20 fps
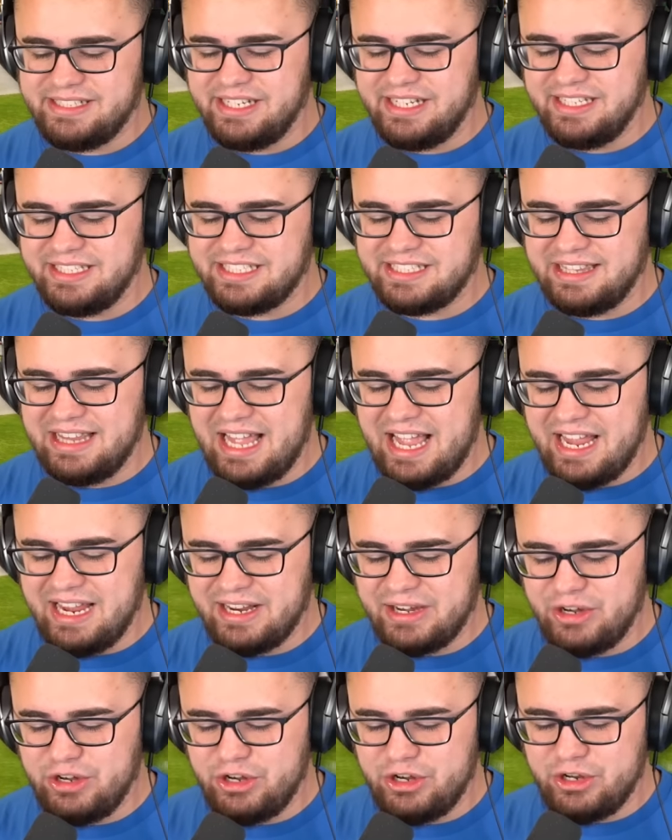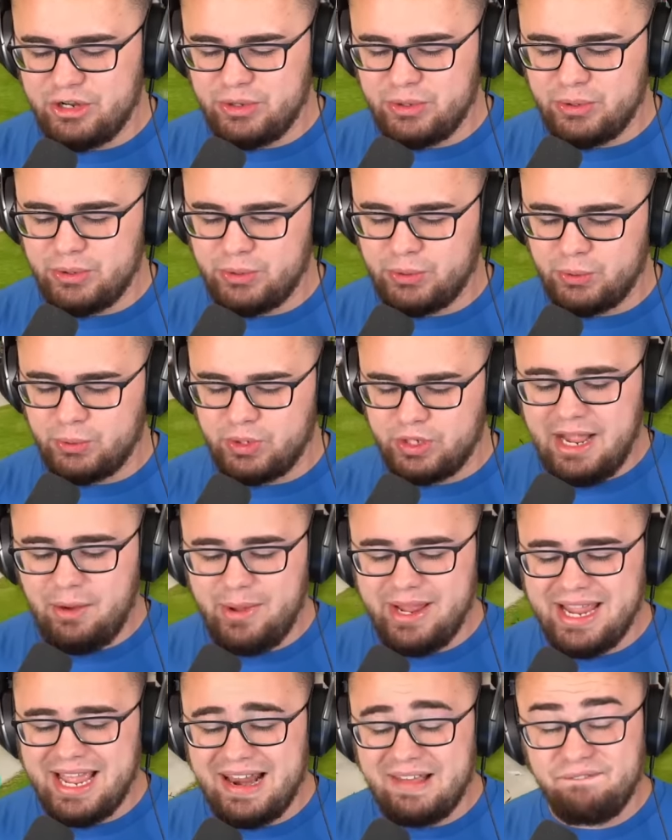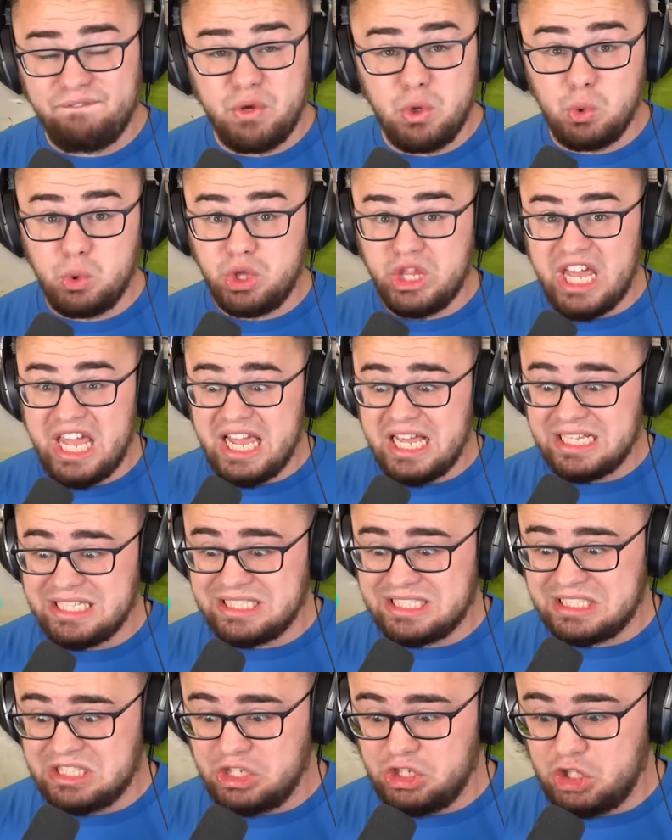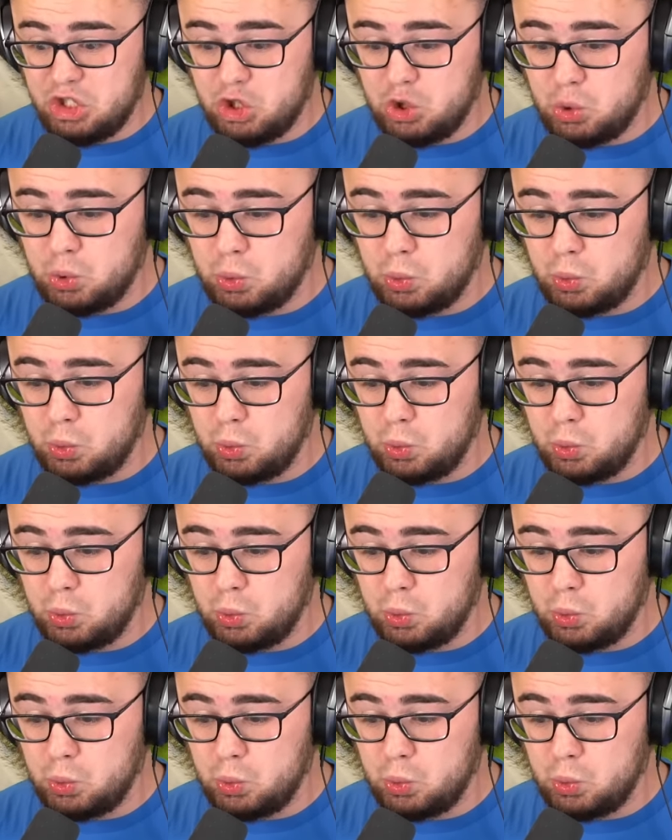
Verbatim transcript: just like new. Now we got a few things to do.